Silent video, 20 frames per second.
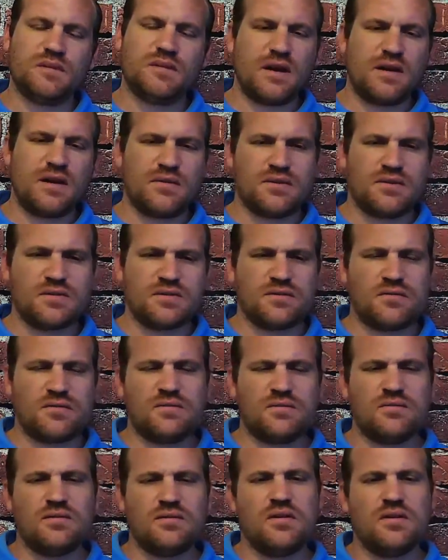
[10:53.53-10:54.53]
That
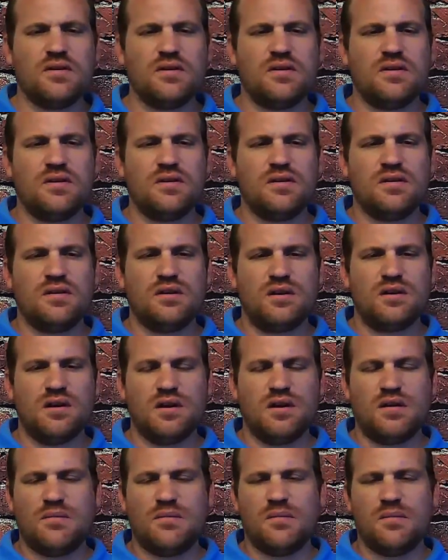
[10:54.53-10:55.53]
original
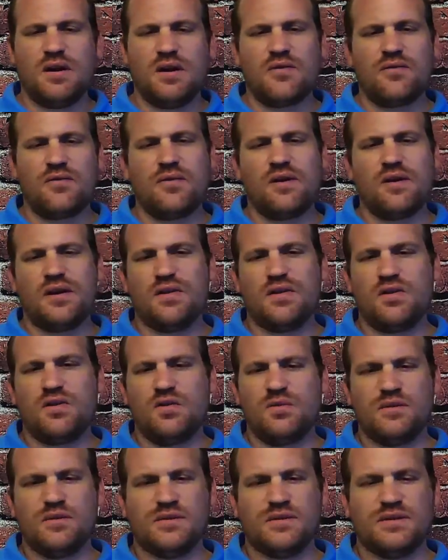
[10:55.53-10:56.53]
unmodified
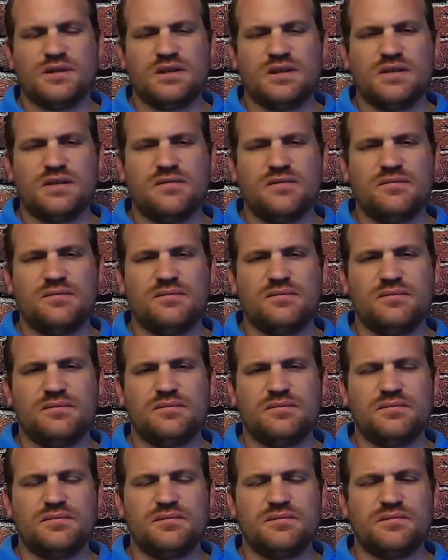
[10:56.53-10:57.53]
Cuban seed
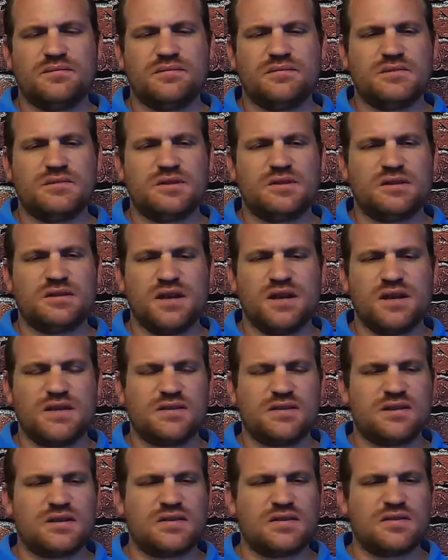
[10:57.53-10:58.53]
just
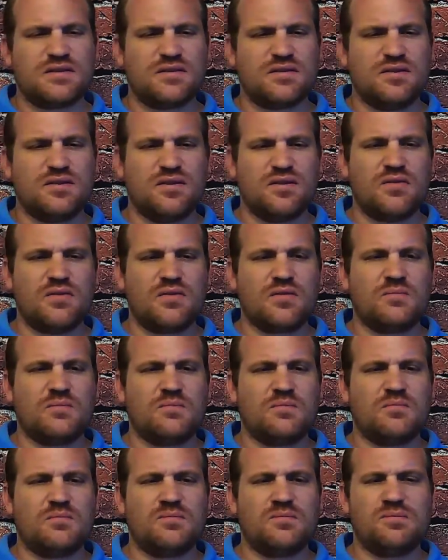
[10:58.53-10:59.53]
tastes like cigars
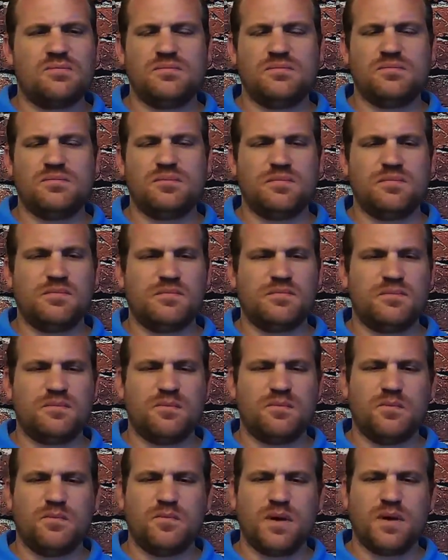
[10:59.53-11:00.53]

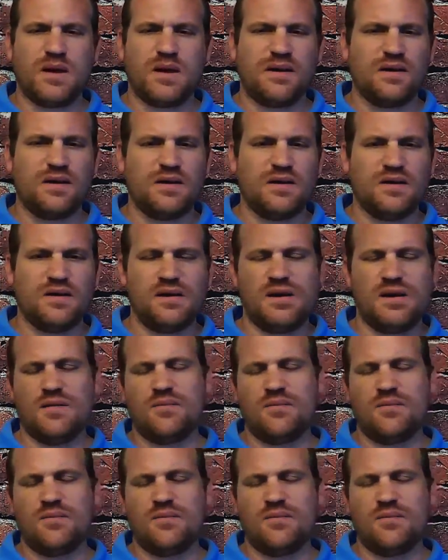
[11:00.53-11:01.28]
back in the day.